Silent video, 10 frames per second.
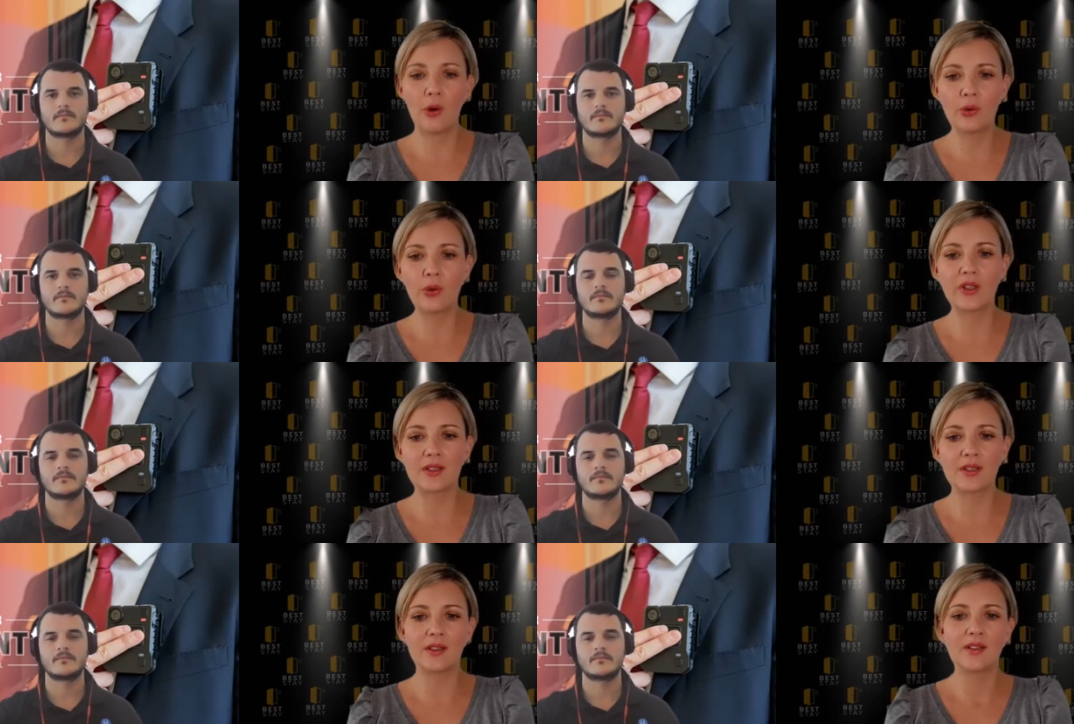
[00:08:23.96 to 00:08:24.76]

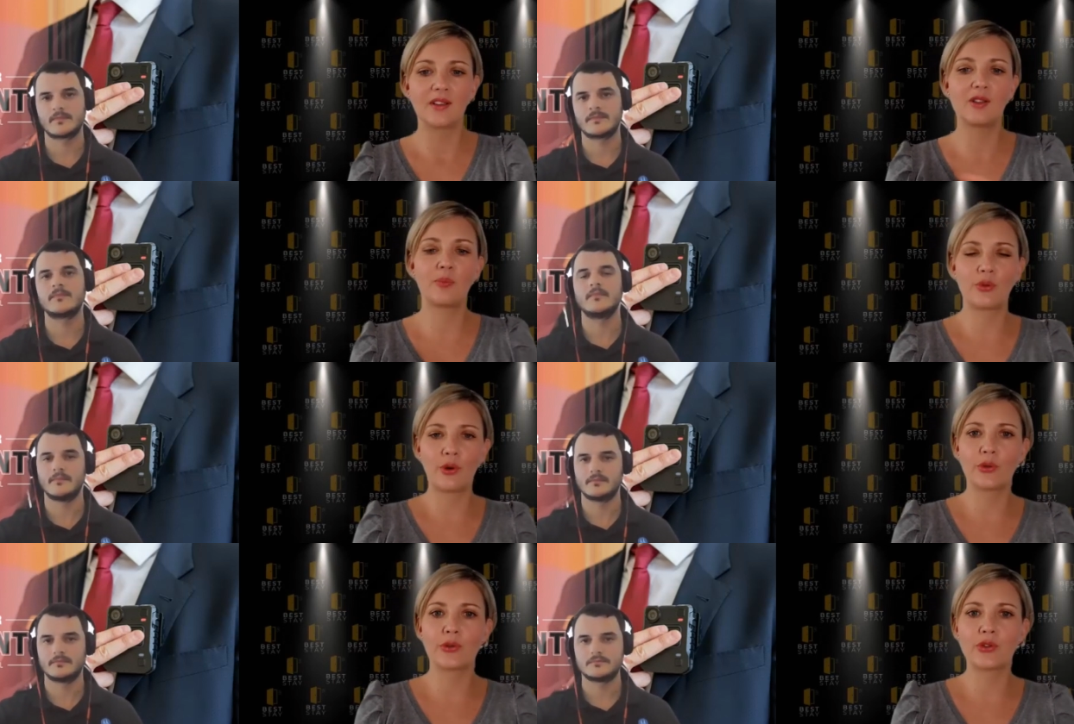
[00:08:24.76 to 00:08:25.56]
Speaker 1: focused
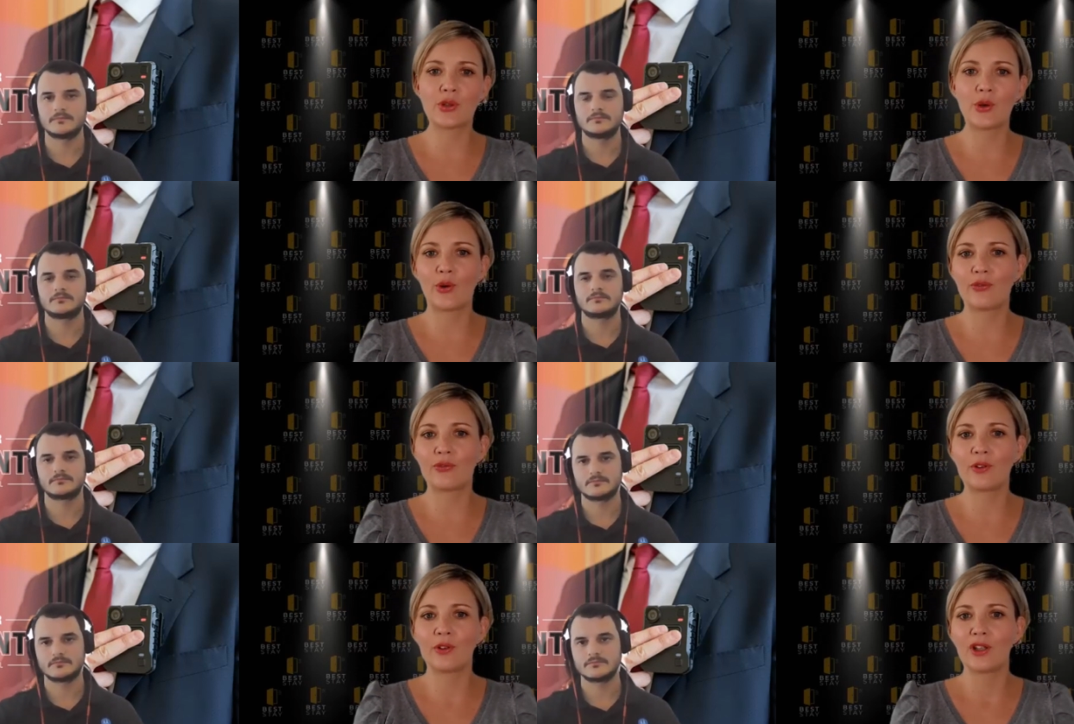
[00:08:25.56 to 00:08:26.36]
approach
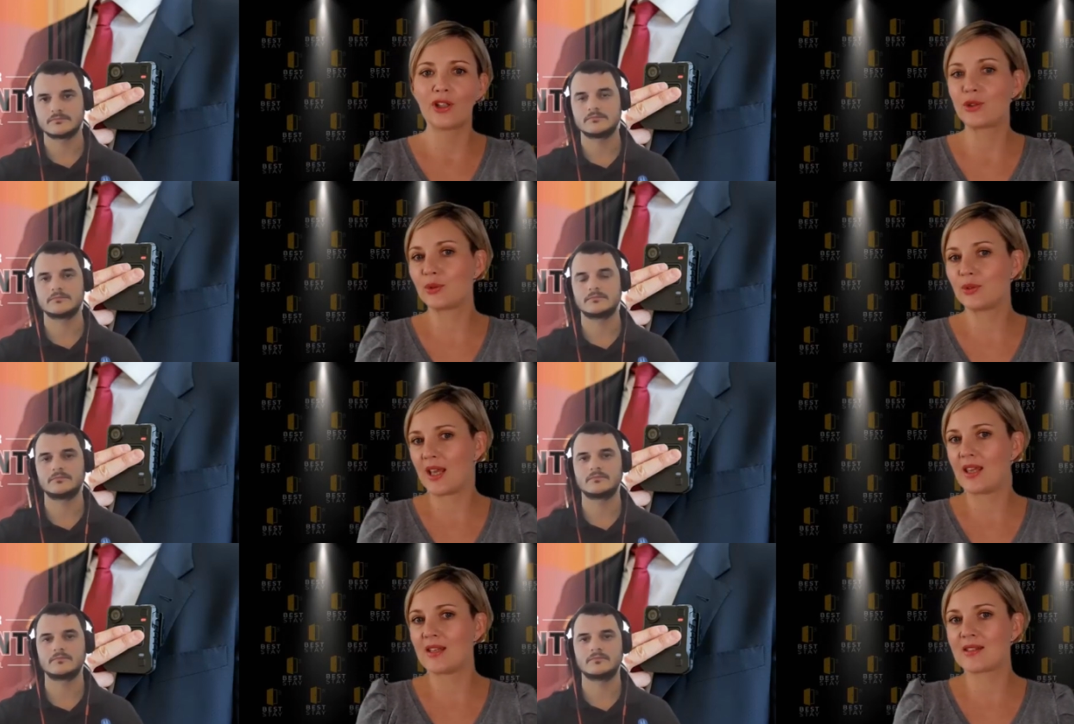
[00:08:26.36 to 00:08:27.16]
of
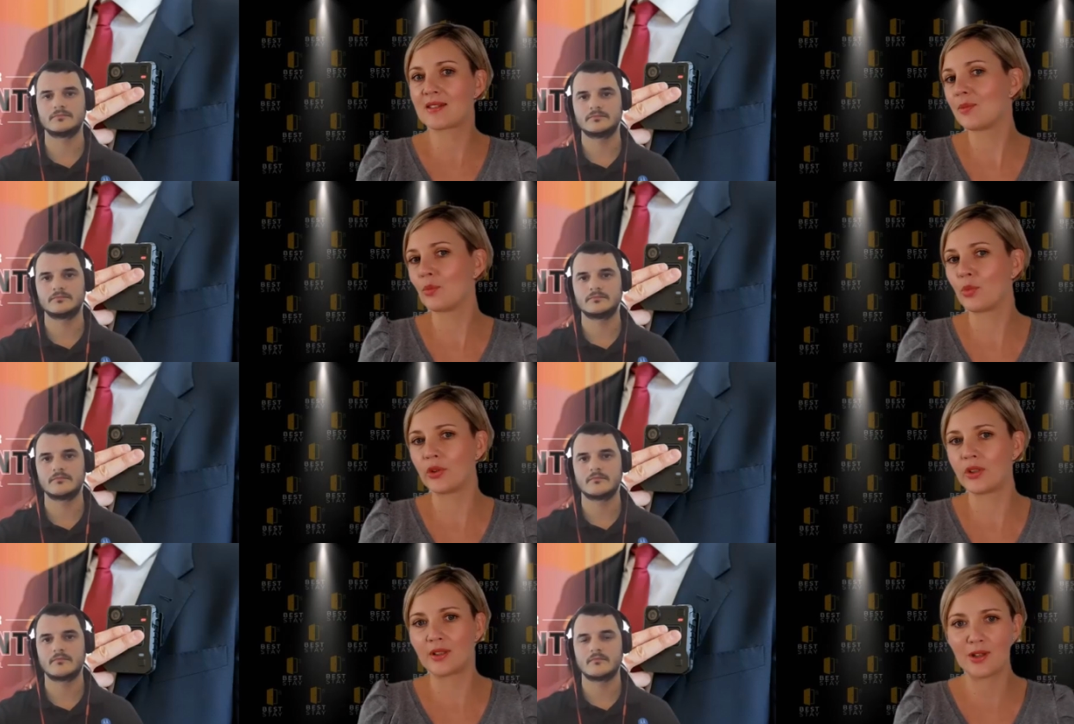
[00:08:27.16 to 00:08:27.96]
today's
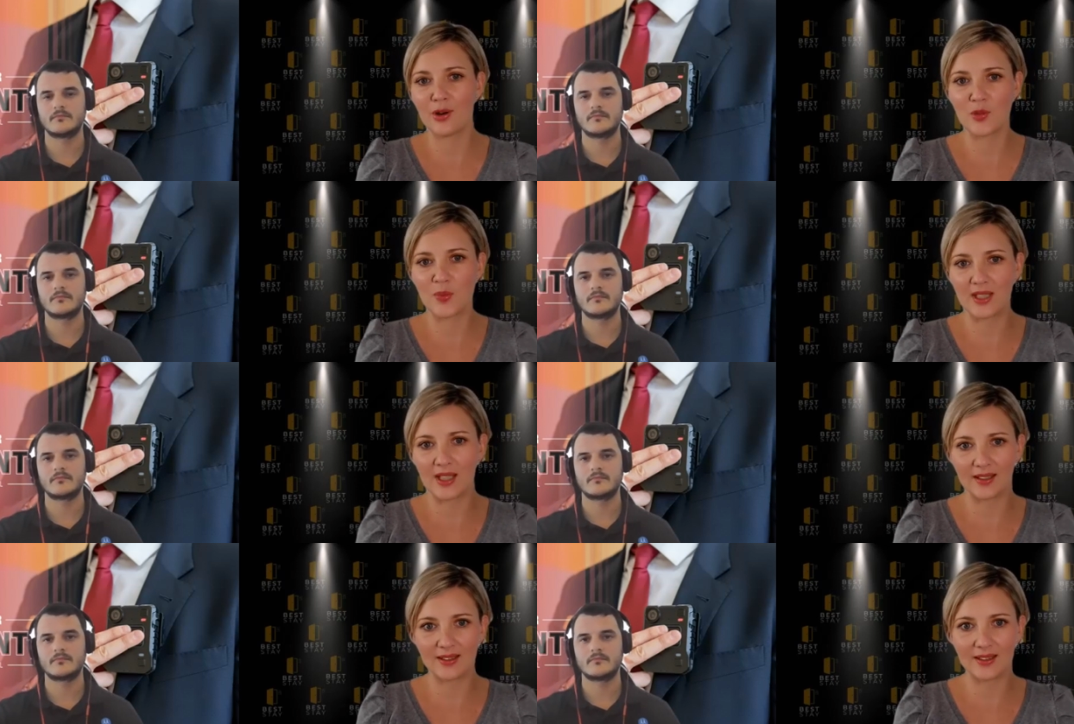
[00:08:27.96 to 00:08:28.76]
modern
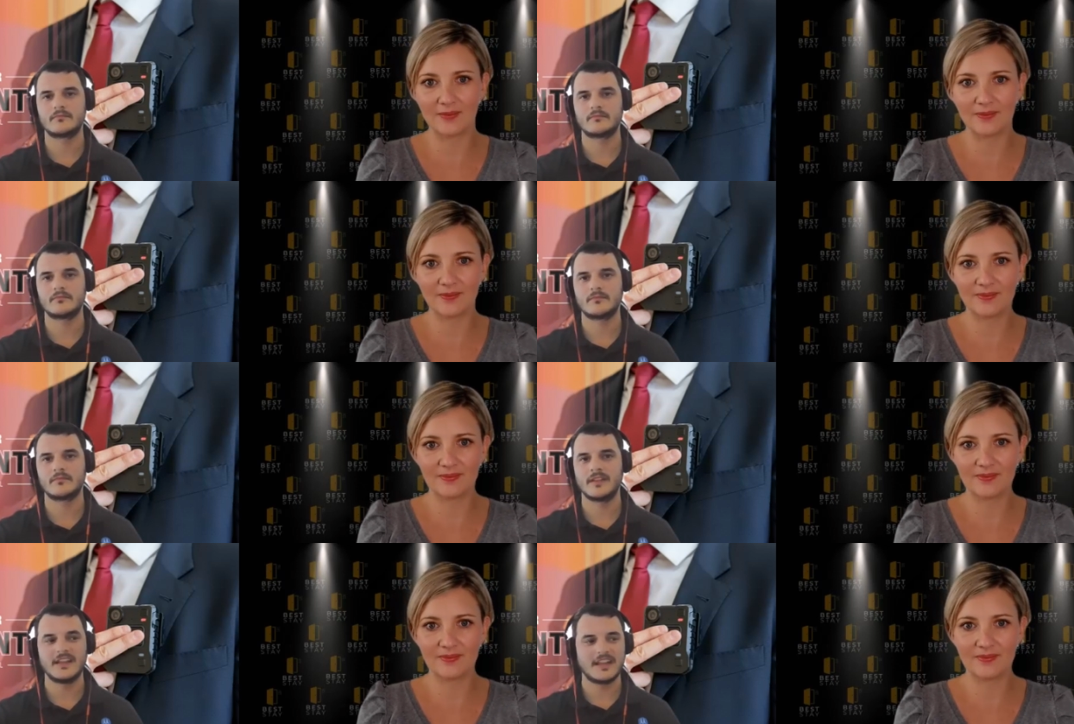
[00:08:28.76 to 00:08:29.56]
hospitality
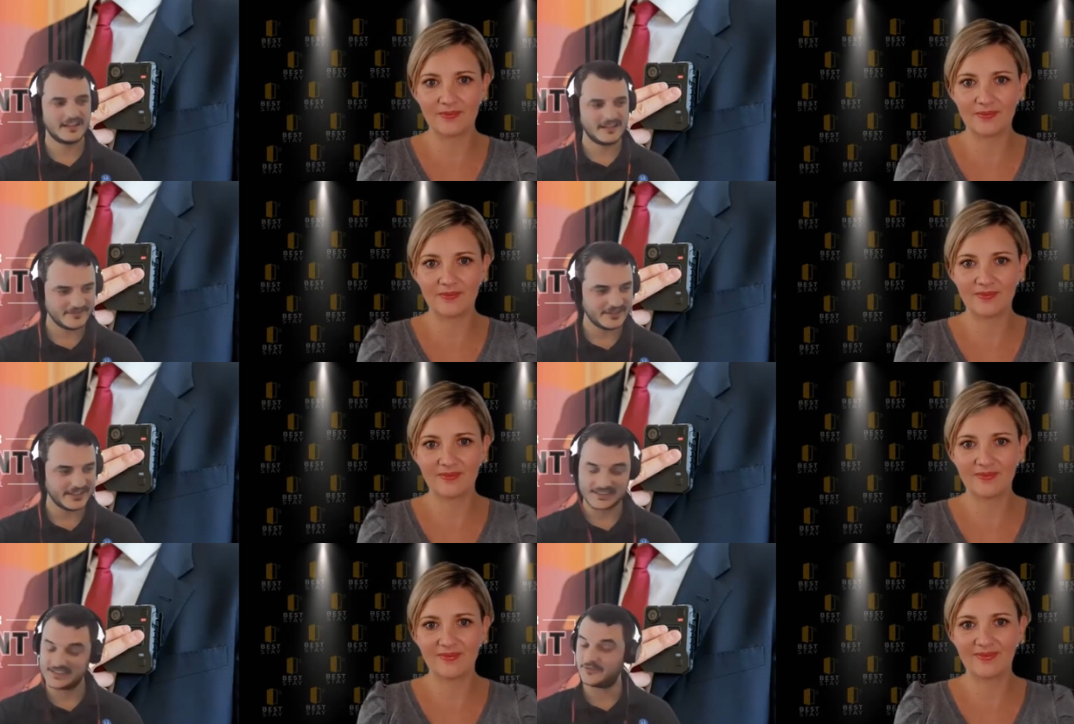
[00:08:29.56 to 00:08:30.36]

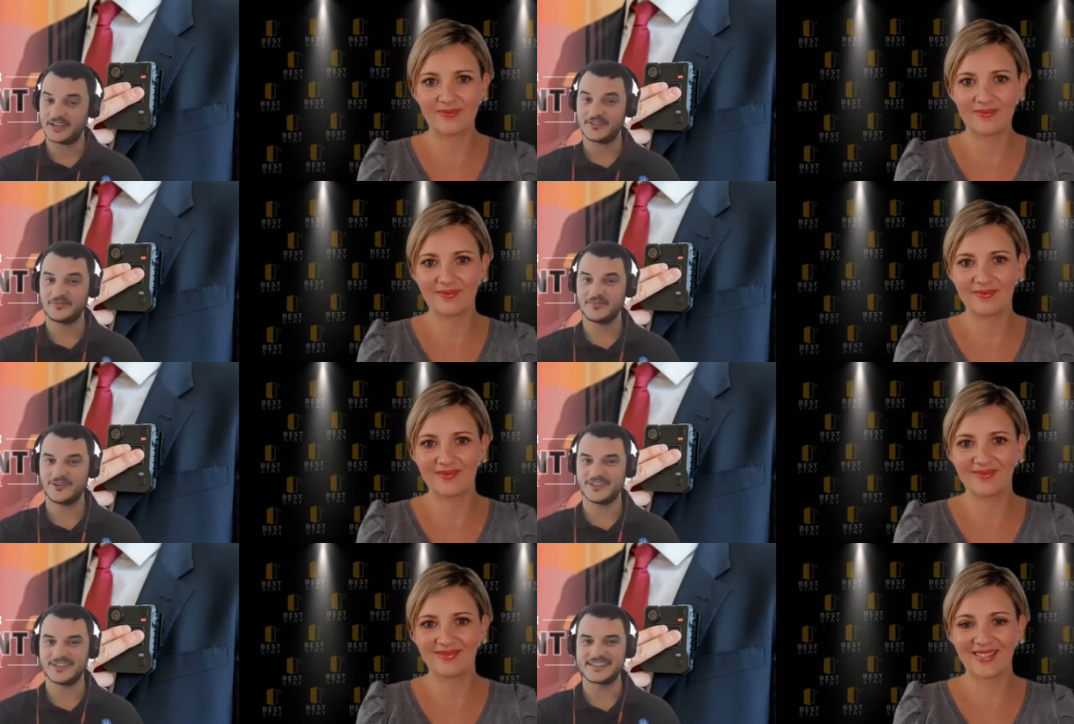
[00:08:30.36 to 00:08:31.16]
Speaker 2: yes right on
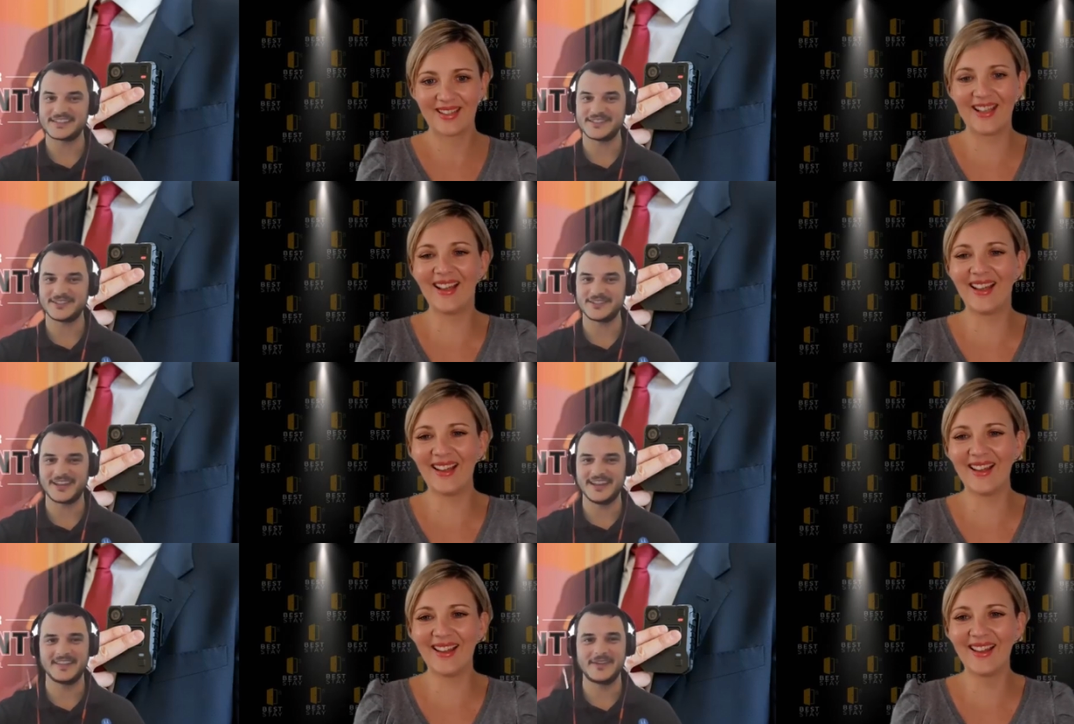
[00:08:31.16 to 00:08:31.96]
point so the,